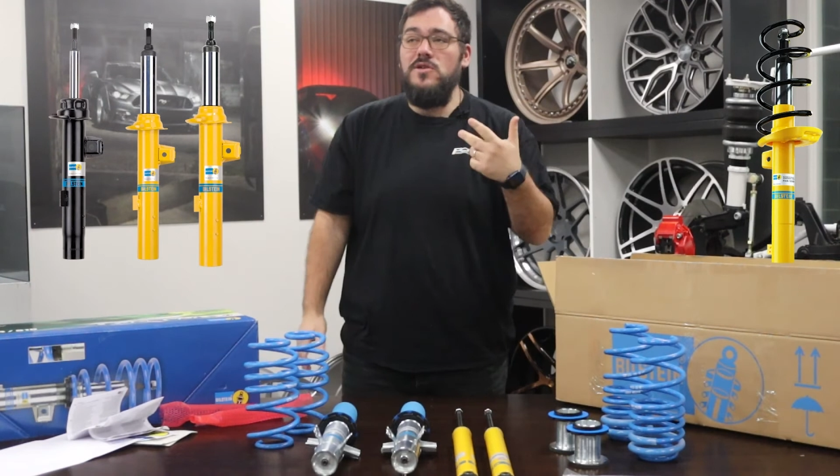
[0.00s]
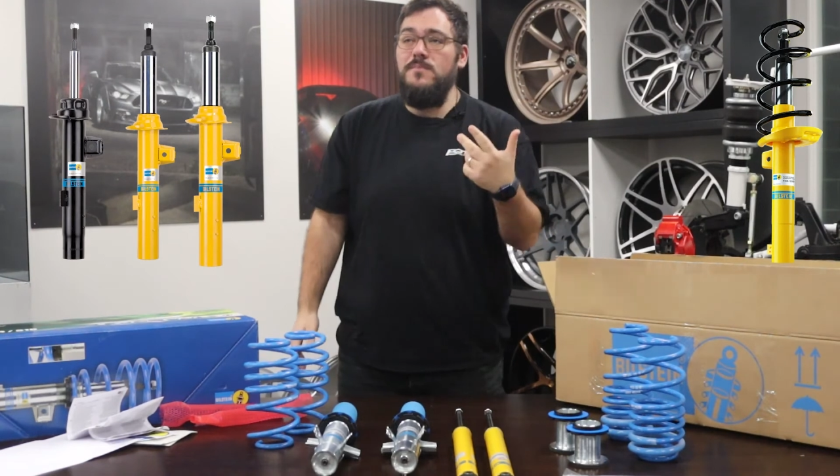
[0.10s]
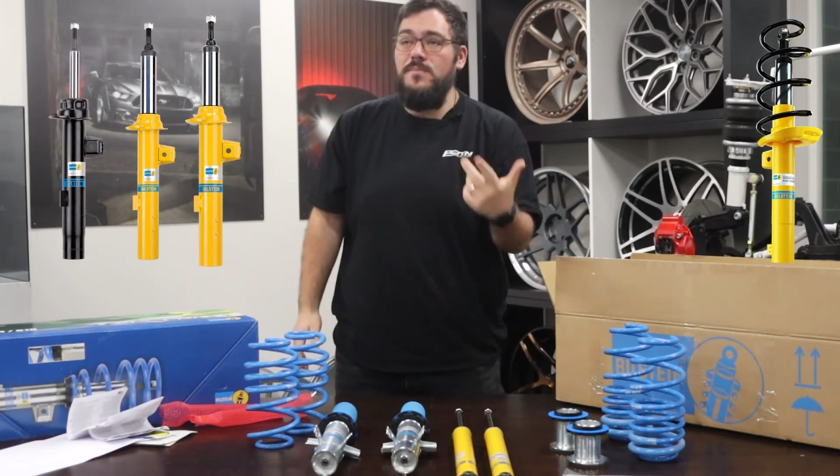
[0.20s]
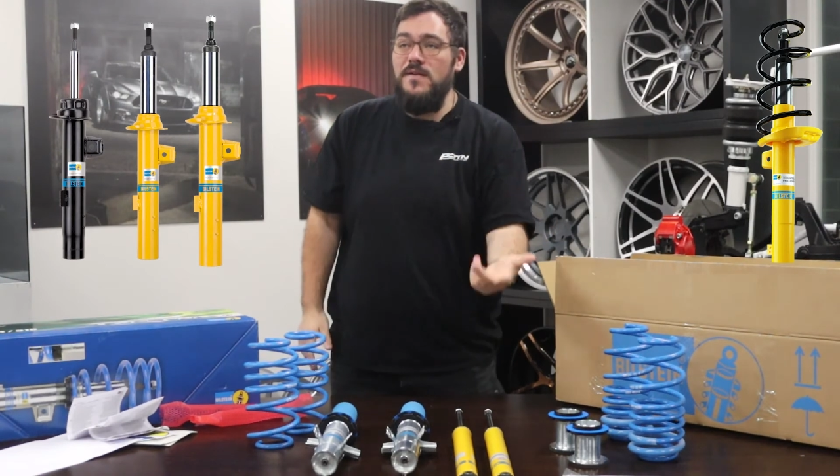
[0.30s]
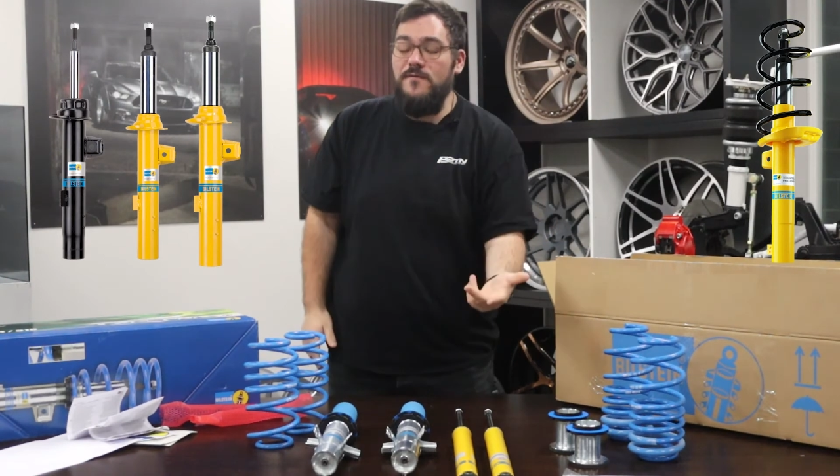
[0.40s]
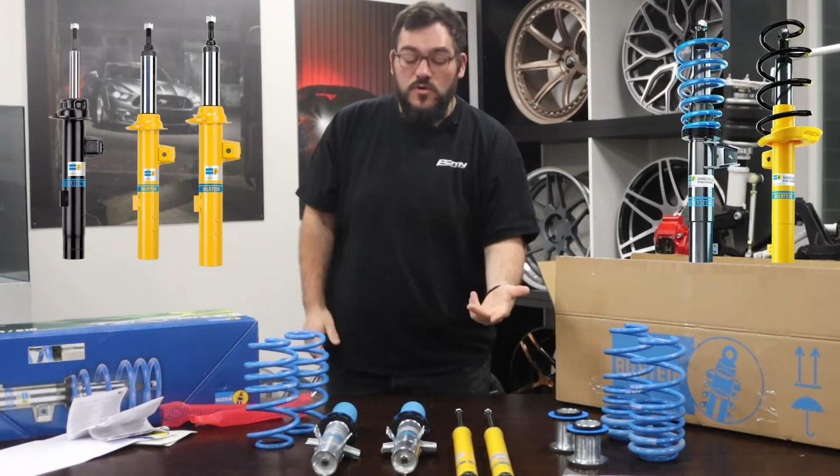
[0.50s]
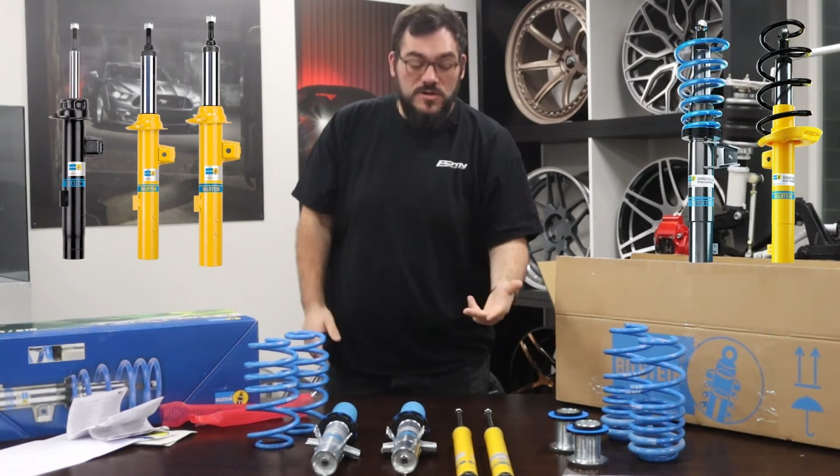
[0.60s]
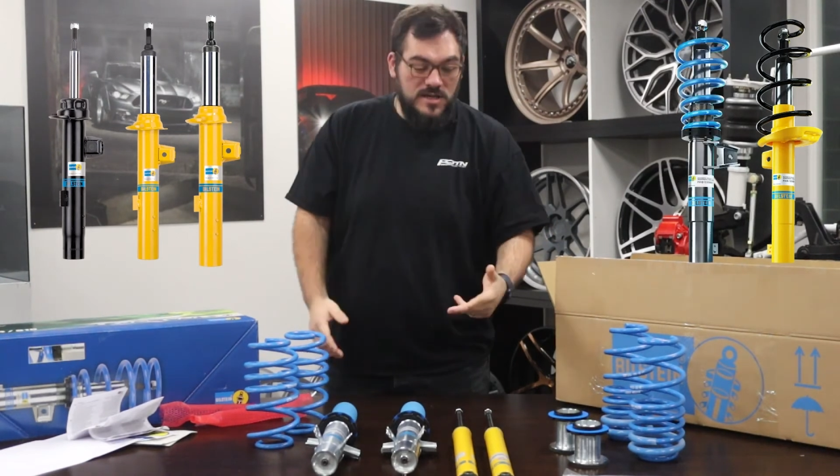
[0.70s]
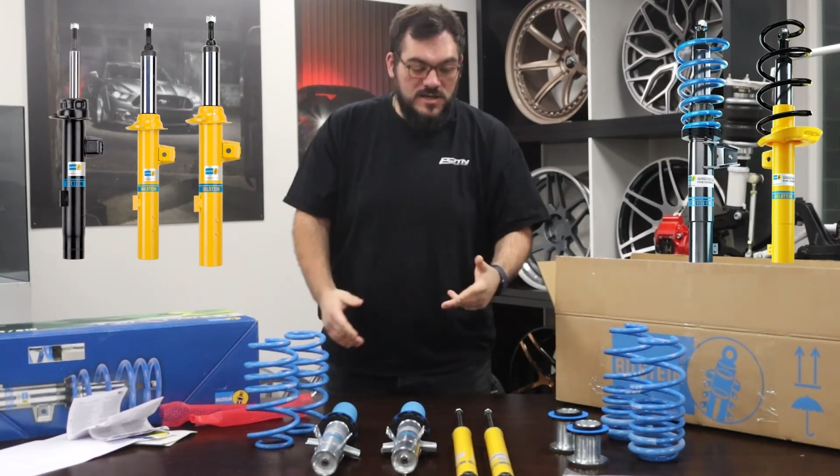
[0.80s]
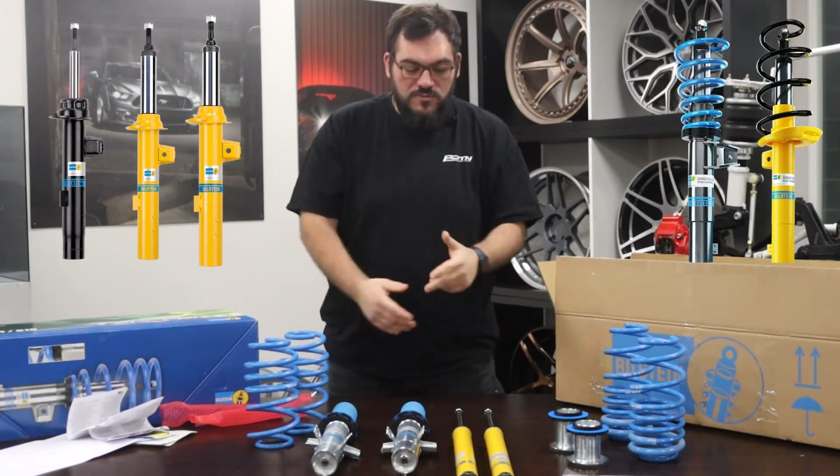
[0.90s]
the
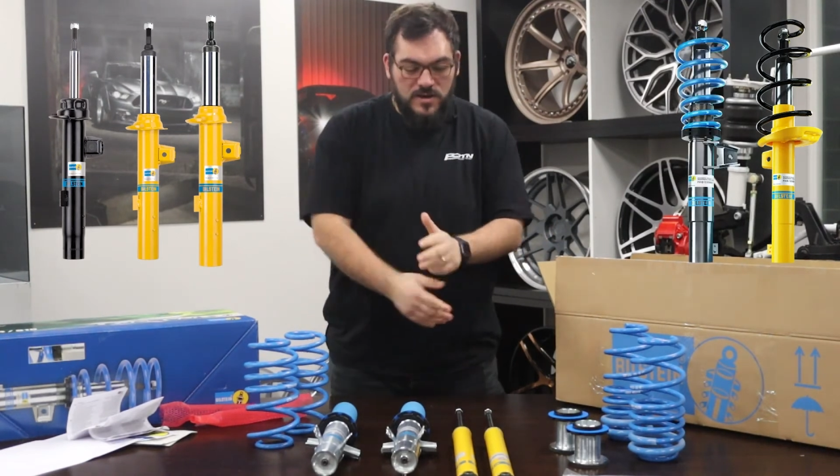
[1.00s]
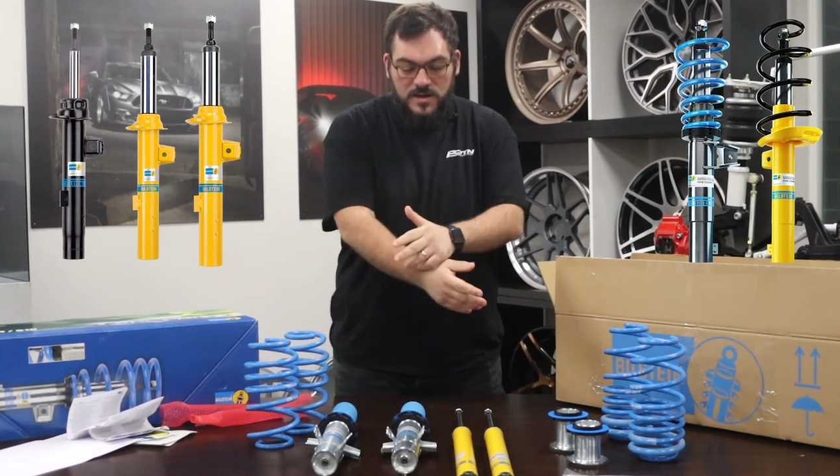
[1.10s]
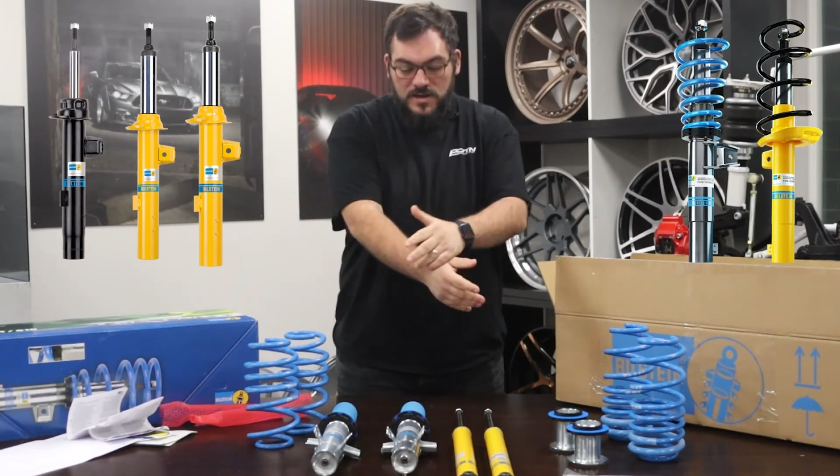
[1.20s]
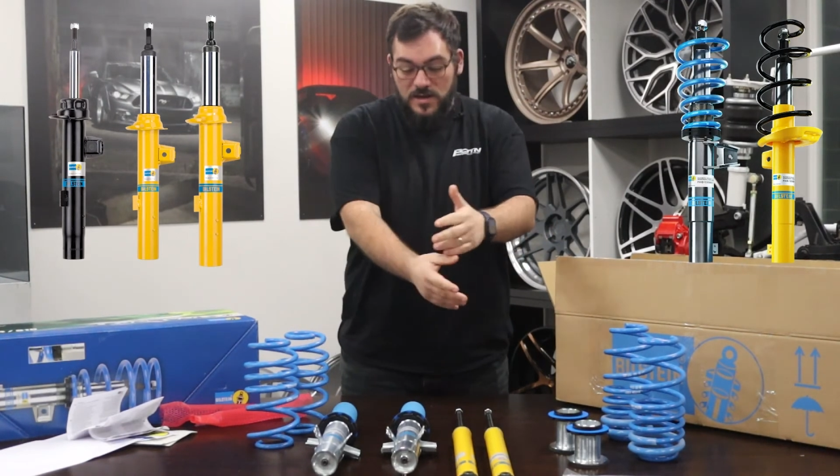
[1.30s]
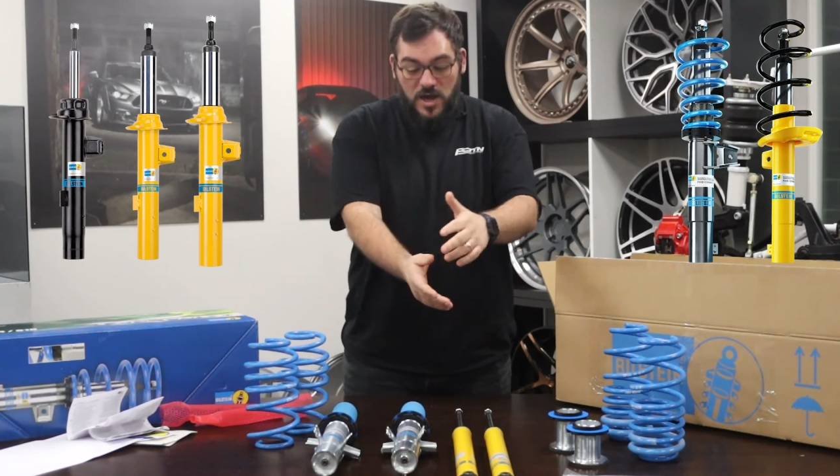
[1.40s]
B14 spring,